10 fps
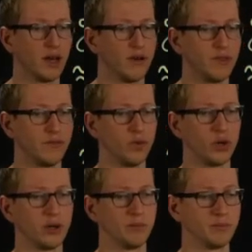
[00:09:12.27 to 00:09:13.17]
of the
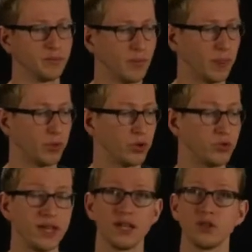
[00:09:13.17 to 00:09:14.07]
form when you
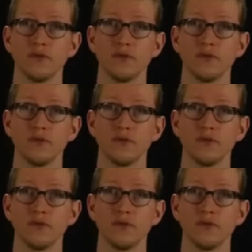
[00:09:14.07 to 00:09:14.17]
take two